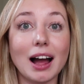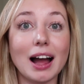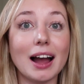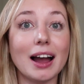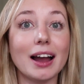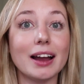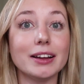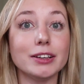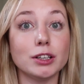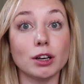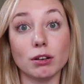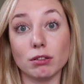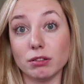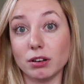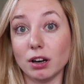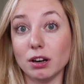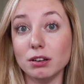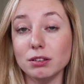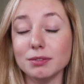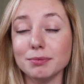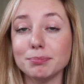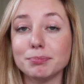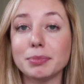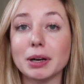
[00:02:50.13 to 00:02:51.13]
I don't
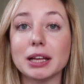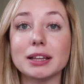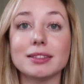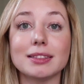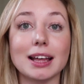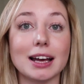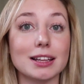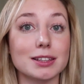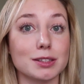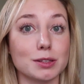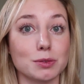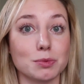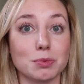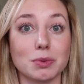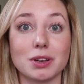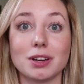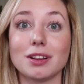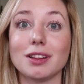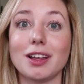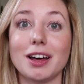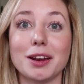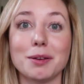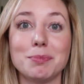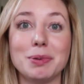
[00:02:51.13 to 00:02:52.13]
know, but that's what a
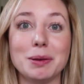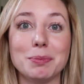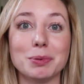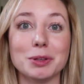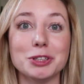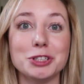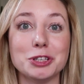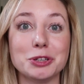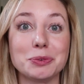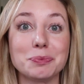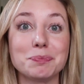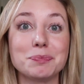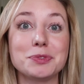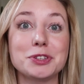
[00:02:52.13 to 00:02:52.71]
lot of people do.